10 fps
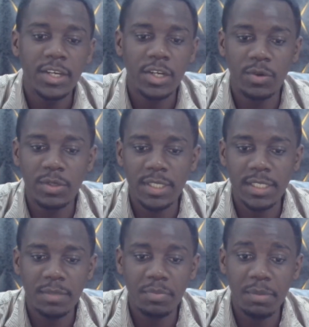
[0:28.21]
not just
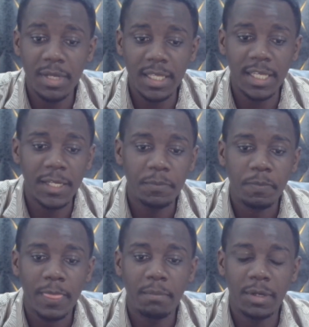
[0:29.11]
the Premier League,
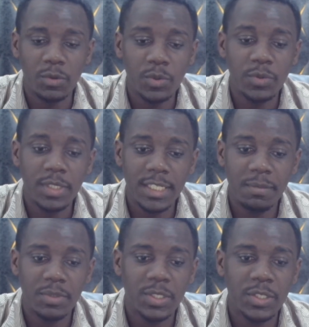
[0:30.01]
but also the
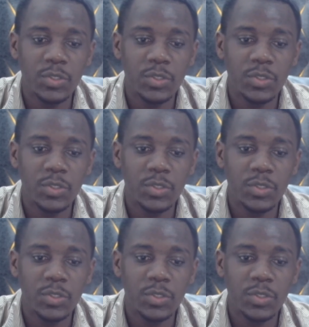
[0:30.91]
Champions League.